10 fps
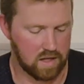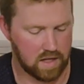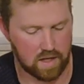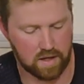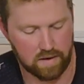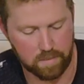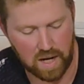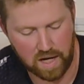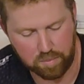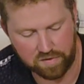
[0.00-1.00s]

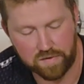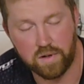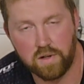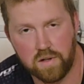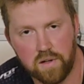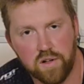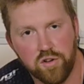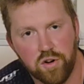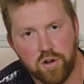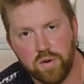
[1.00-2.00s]
I prefer
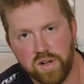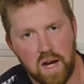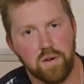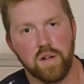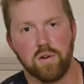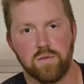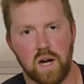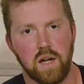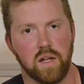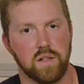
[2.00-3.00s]
enduro and downhill
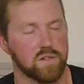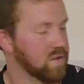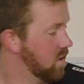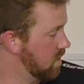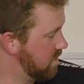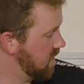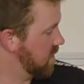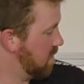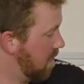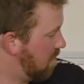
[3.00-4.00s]
riding, so this
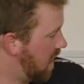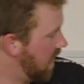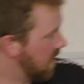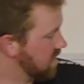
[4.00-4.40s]
is my bike.